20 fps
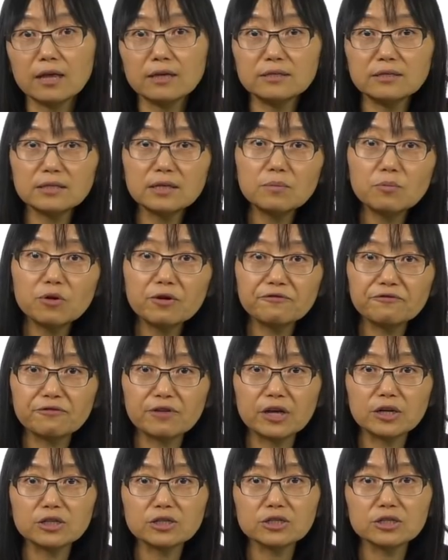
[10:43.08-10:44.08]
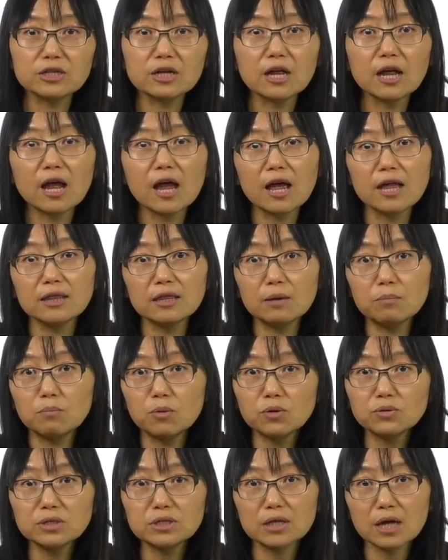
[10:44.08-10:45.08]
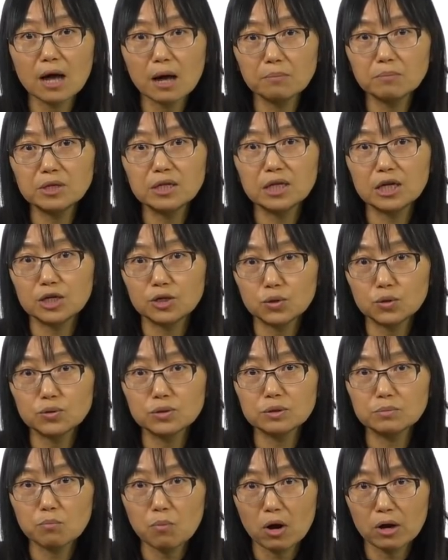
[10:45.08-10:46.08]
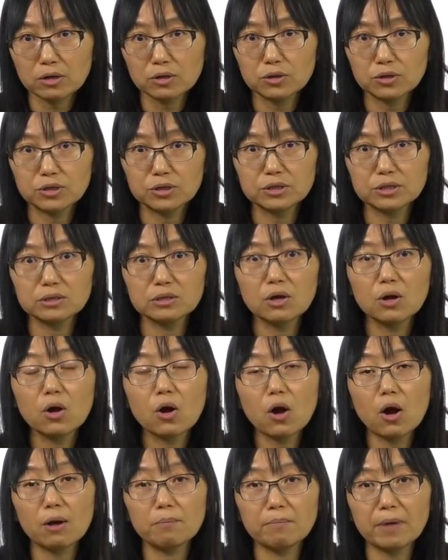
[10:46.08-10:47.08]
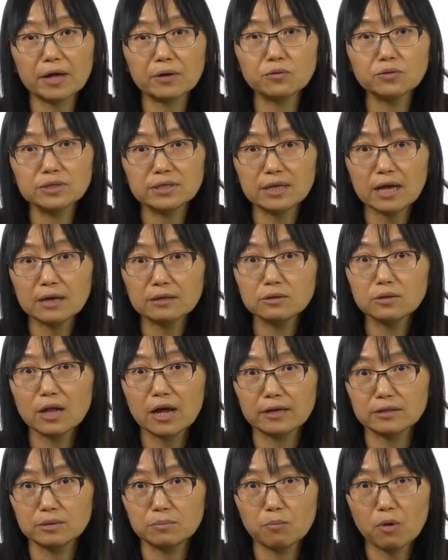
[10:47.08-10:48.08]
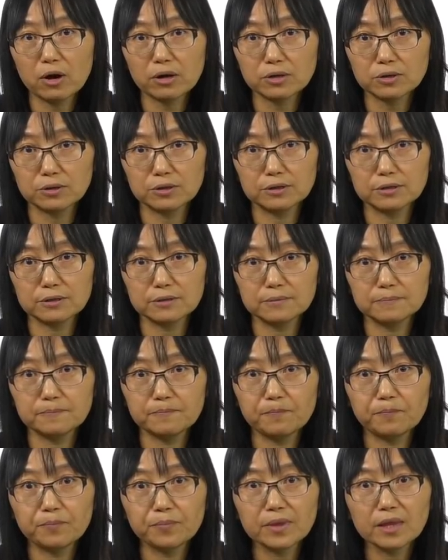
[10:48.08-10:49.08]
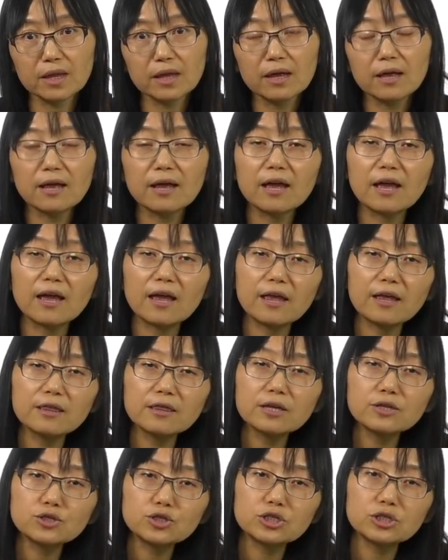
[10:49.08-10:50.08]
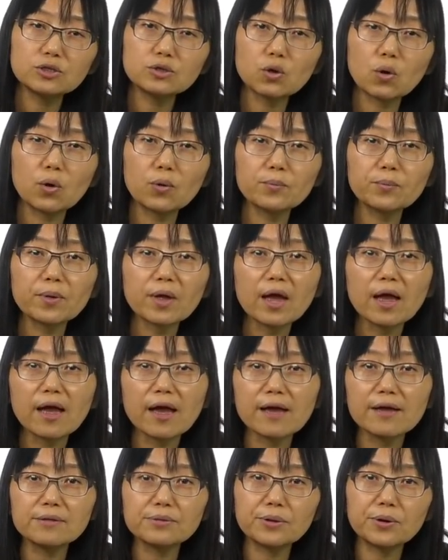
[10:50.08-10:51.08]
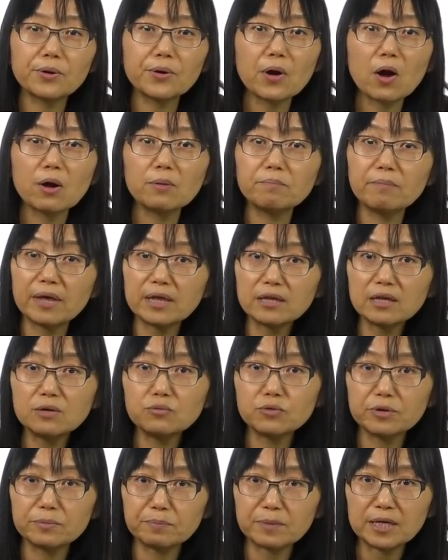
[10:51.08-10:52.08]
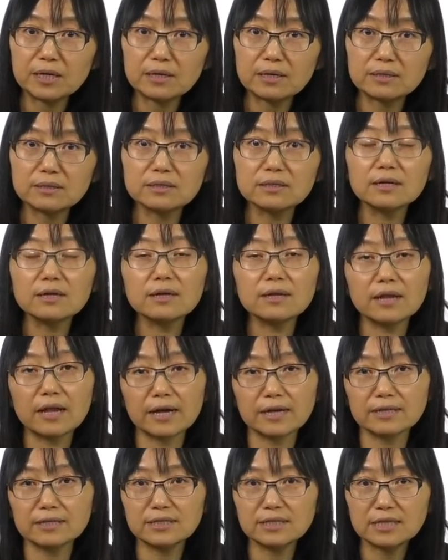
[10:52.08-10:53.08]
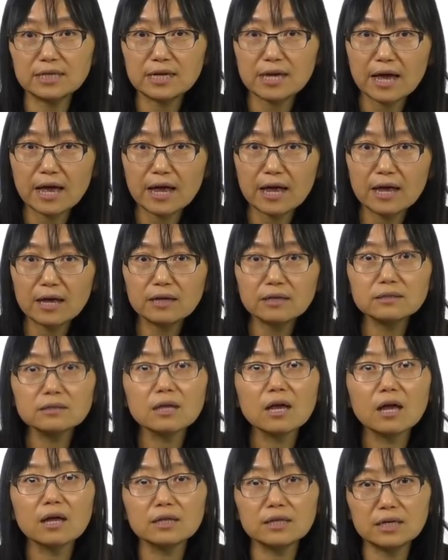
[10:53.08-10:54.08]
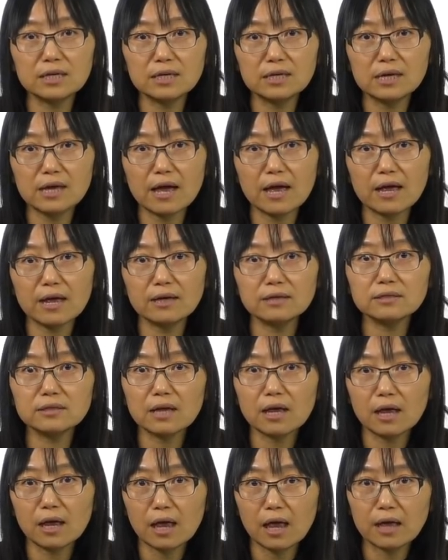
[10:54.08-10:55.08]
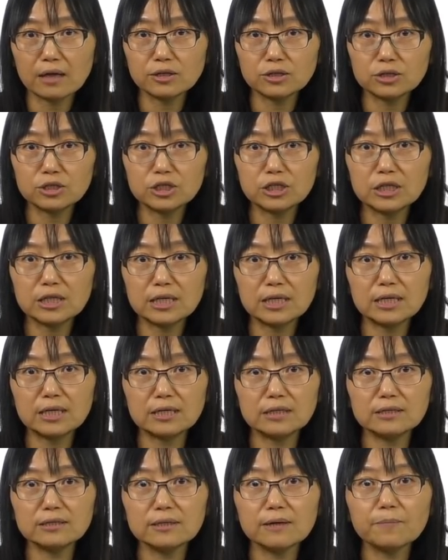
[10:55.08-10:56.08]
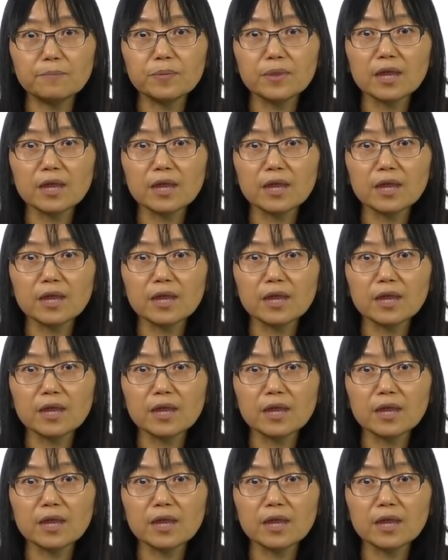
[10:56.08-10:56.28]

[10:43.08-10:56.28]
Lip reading: In zebrafish, the most commonly used markers are microsatellite markers. In the genome, there are many repeats like CAs, TAs, and GTs.